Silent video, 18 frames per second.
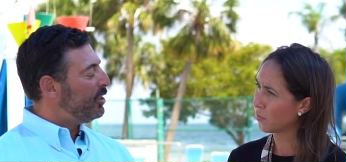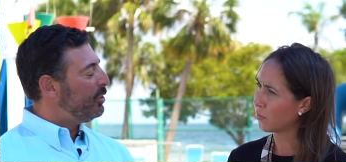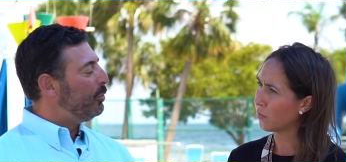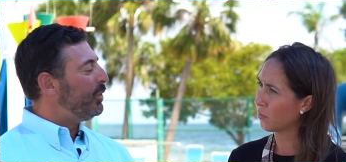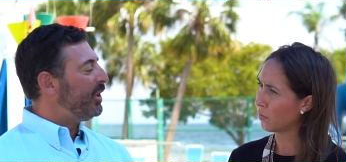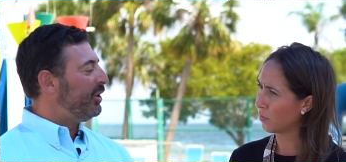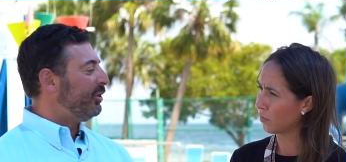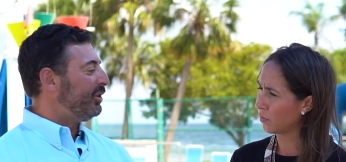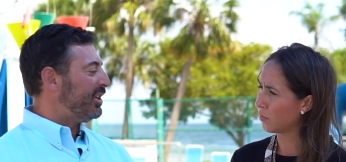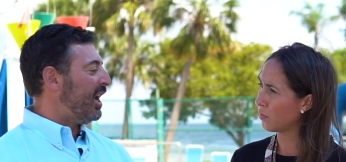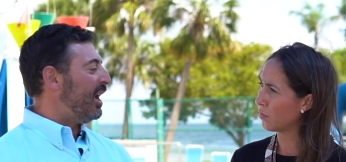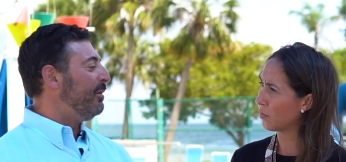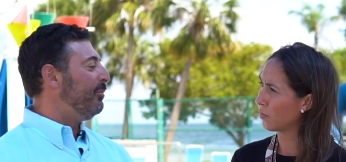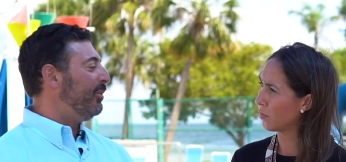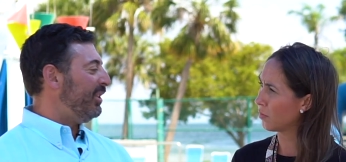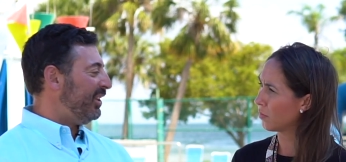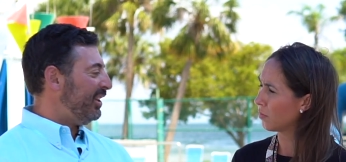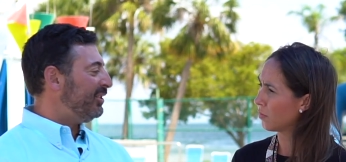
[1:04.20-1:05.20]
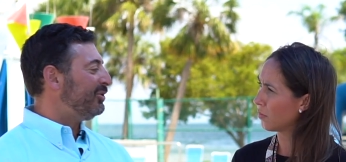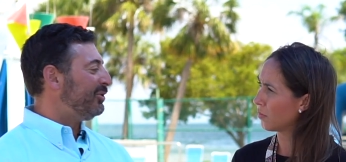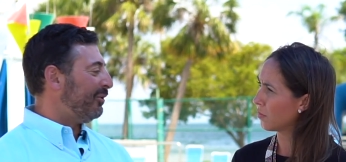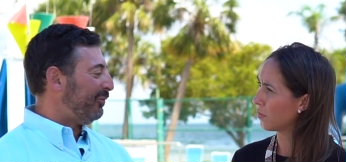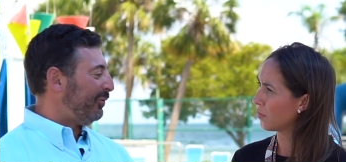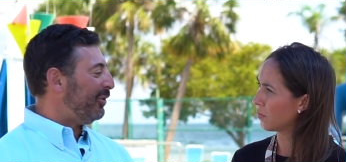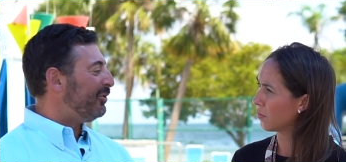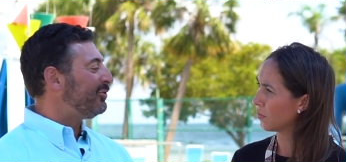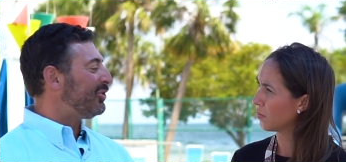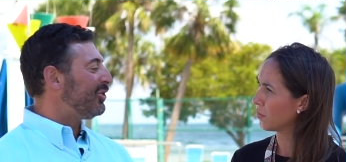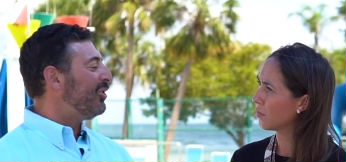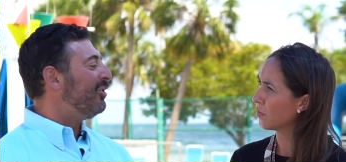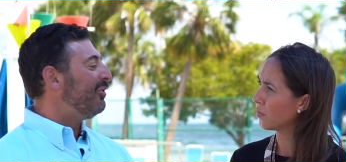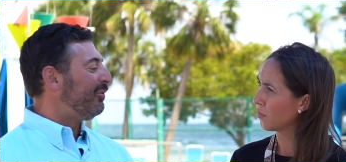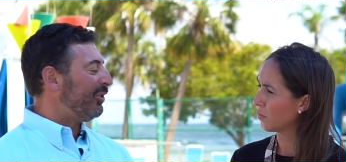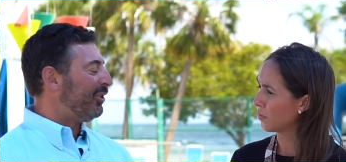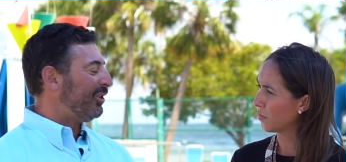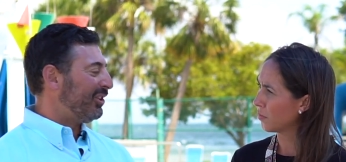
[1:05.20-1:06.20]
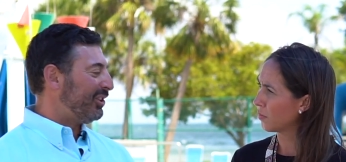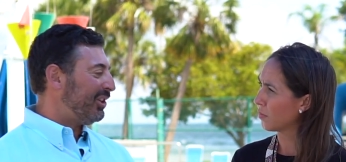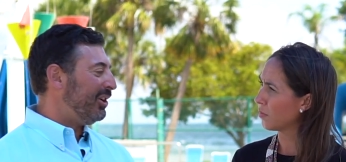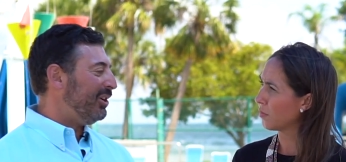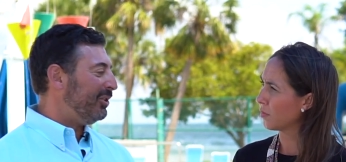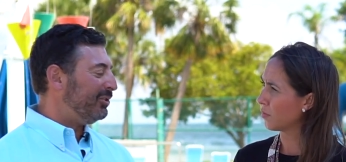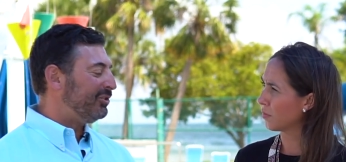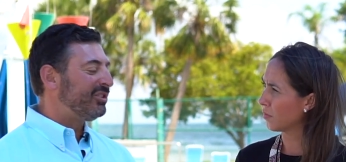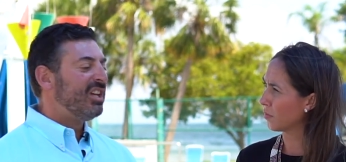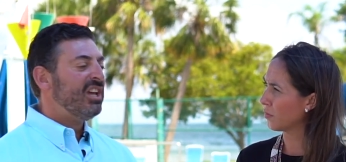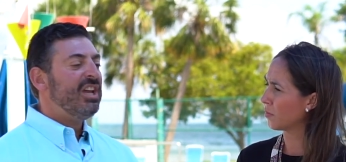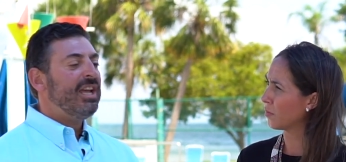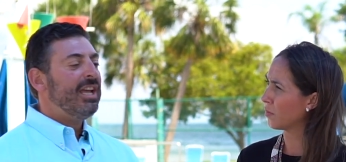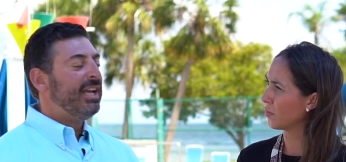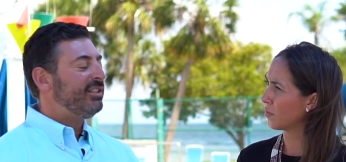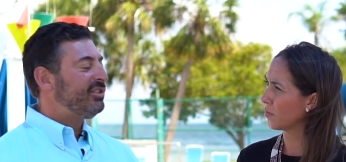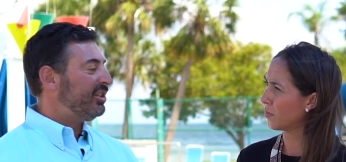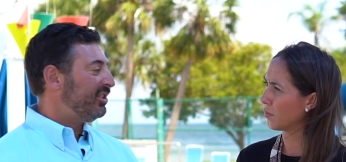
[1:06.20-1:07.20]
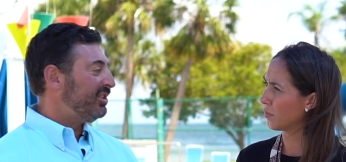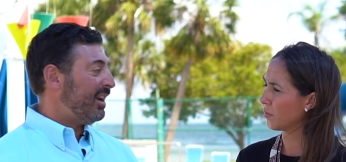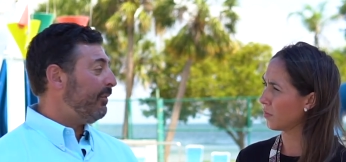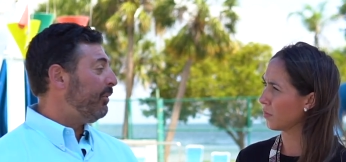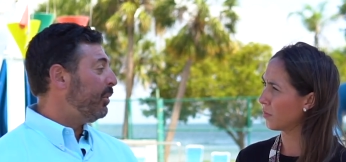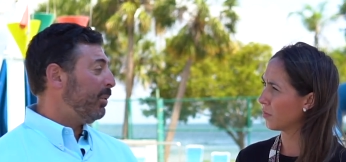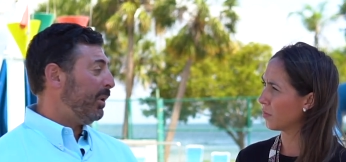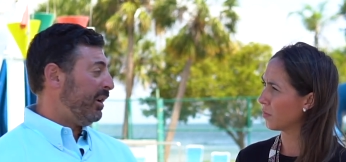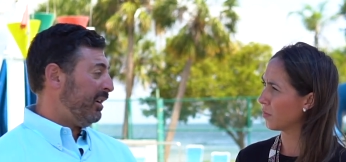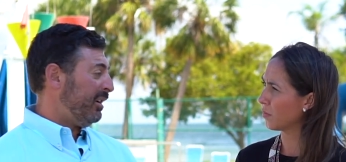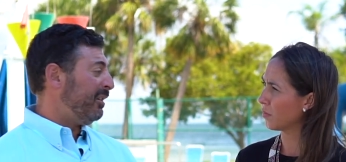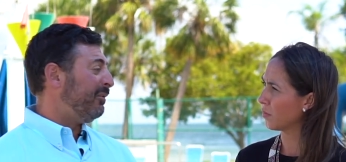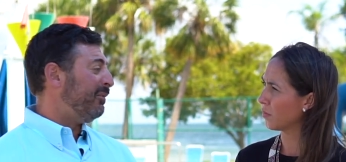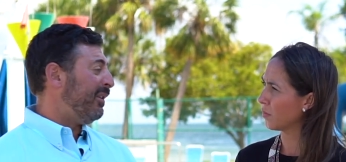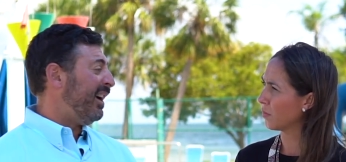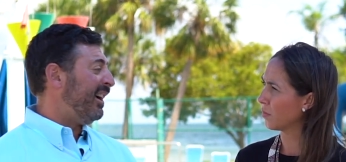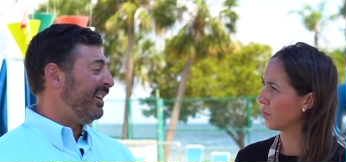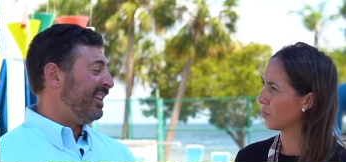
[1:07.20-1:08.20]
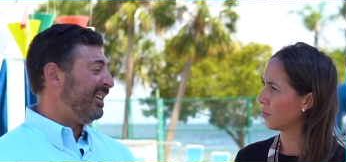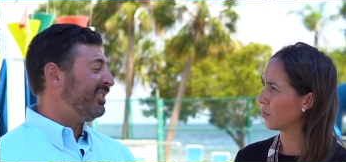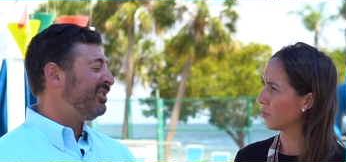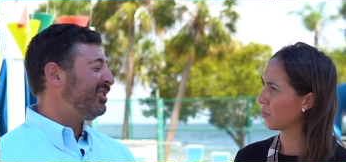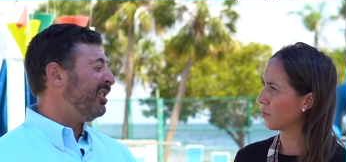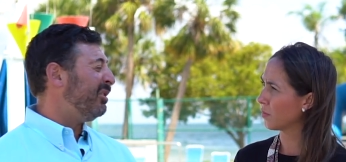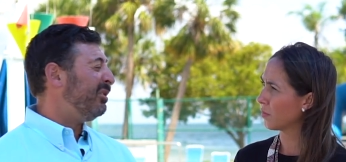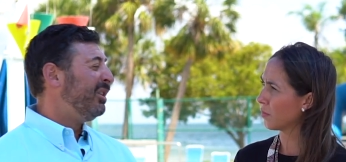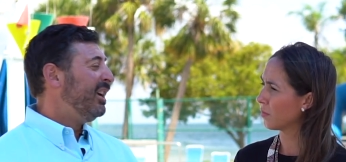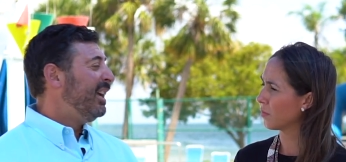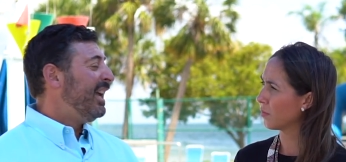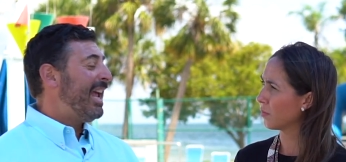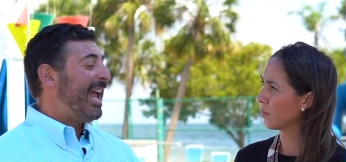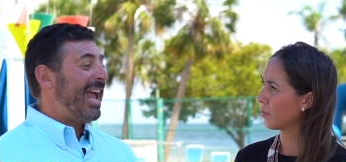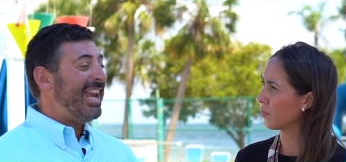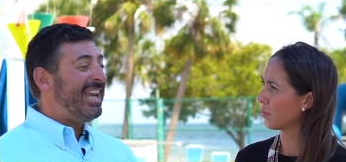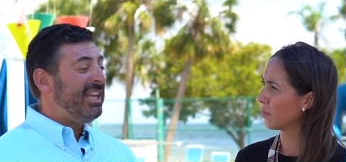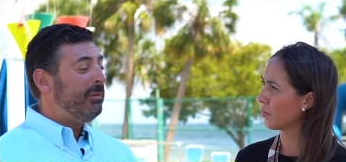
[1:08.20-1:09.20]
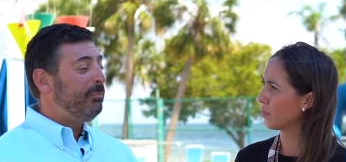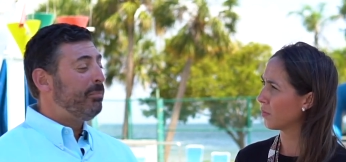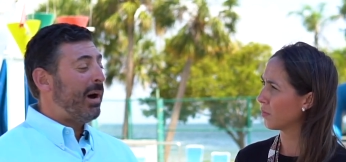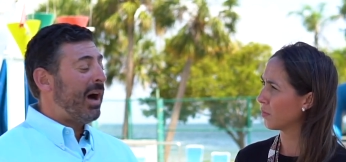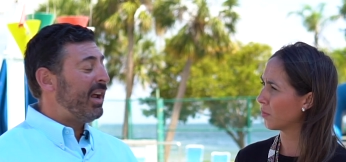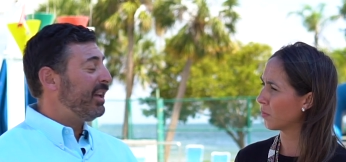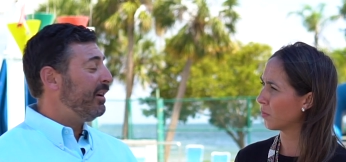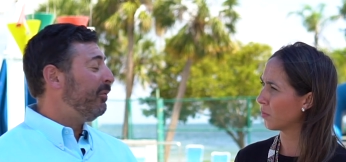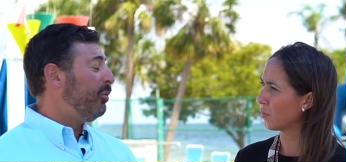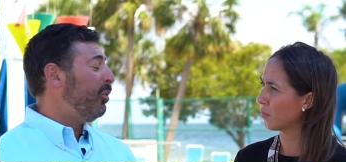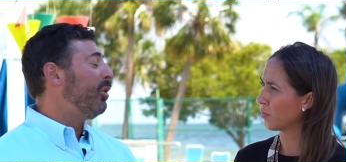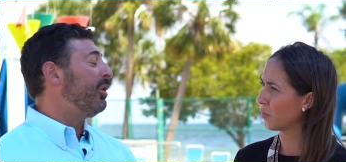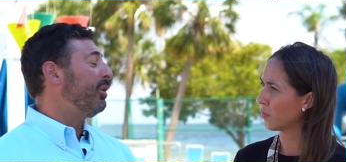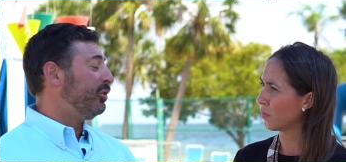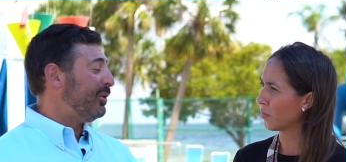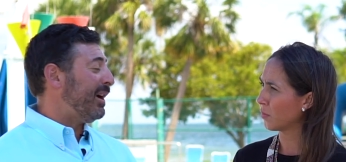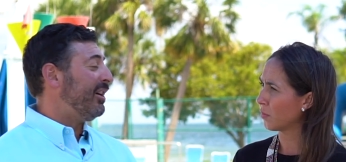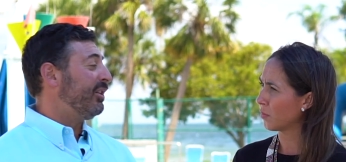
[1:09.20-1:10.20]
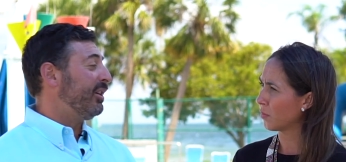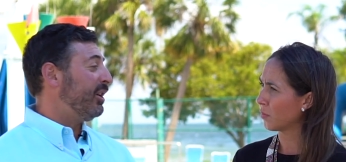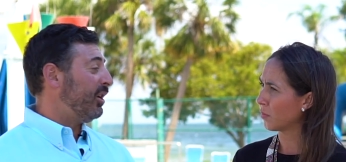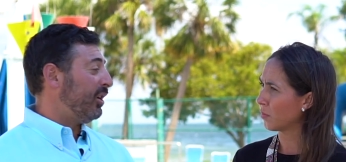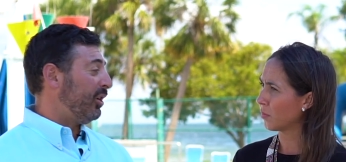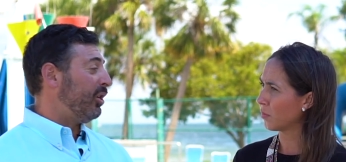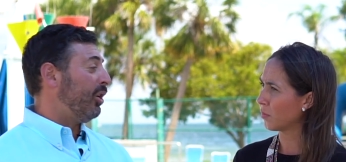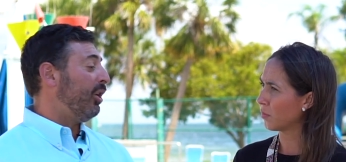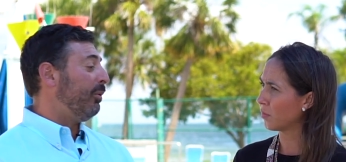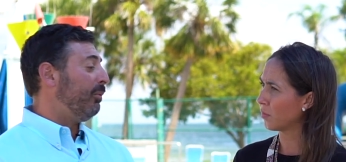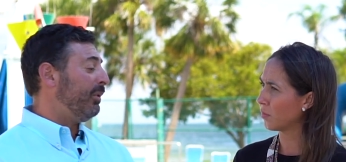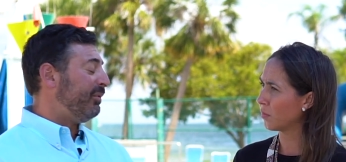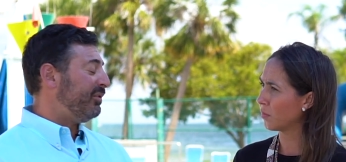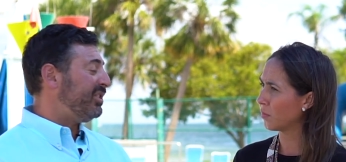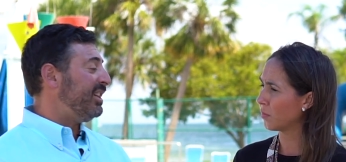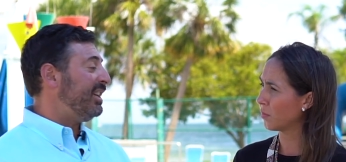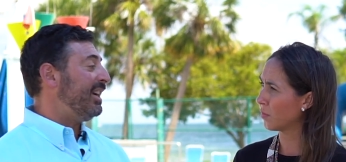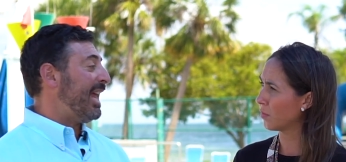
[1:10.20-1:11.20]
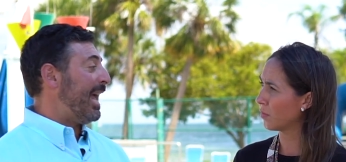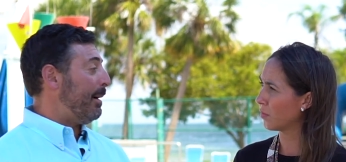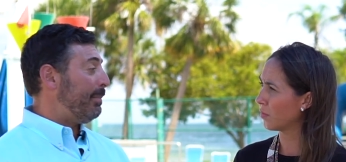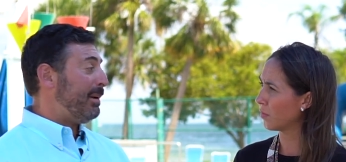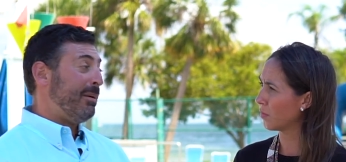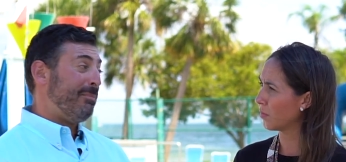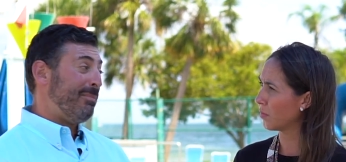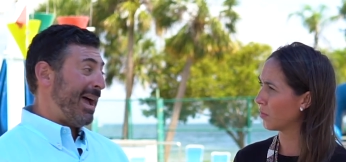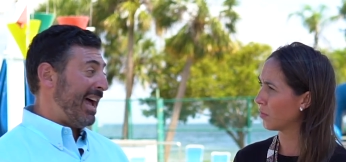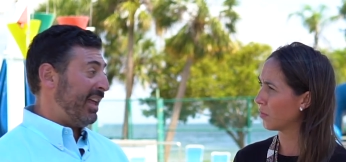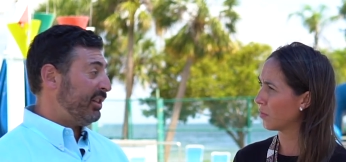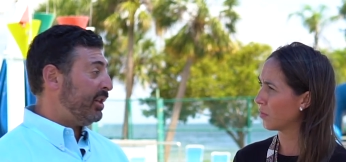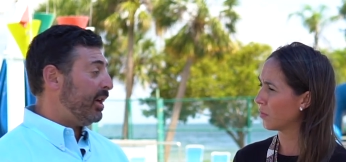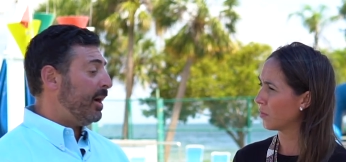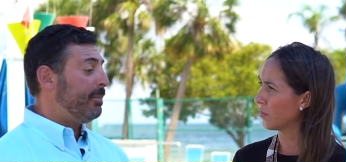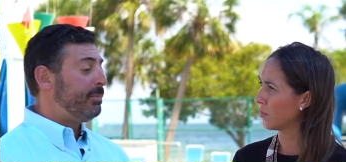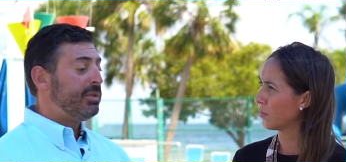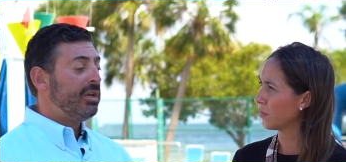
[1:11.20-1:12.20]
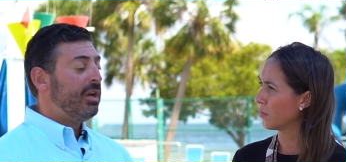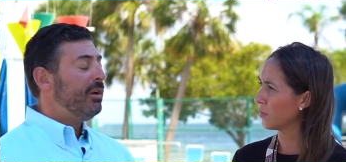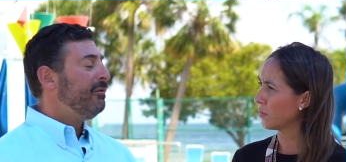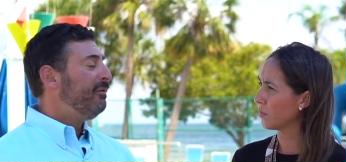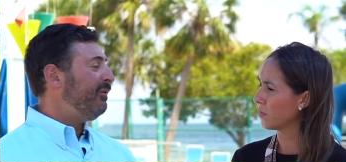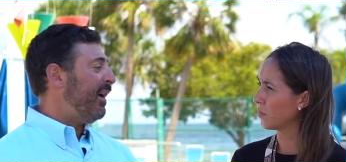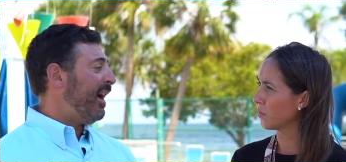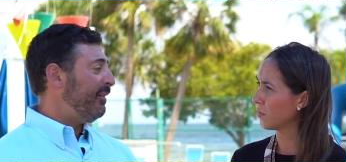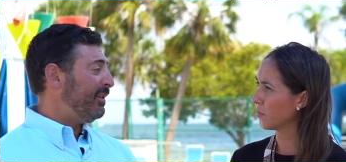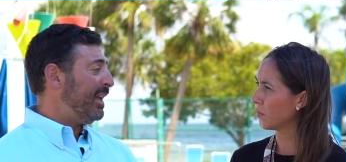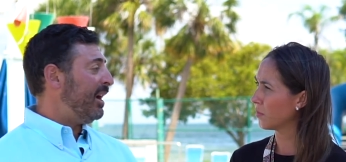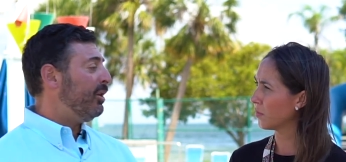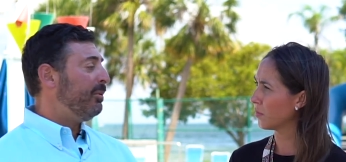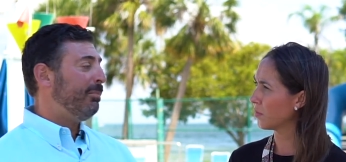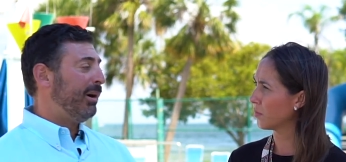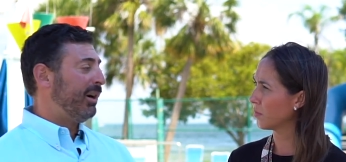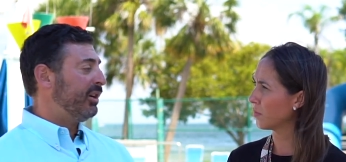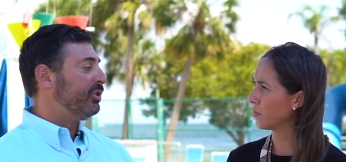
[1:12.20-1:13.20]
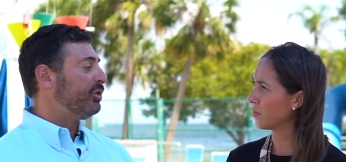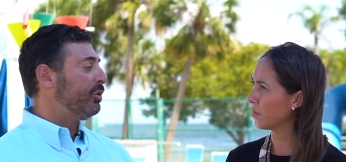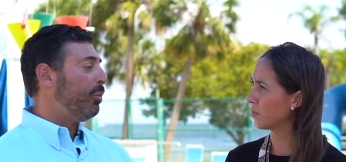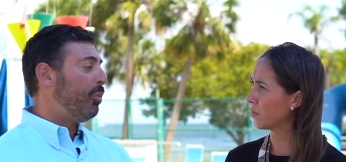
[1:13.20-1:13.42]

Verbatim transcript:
Speaker 1: no winter time when things are frozen over and closed. It's just everywhere you can find it. So any body of water drowning can occur. We've seen it happen in bathtubs five gallon buckets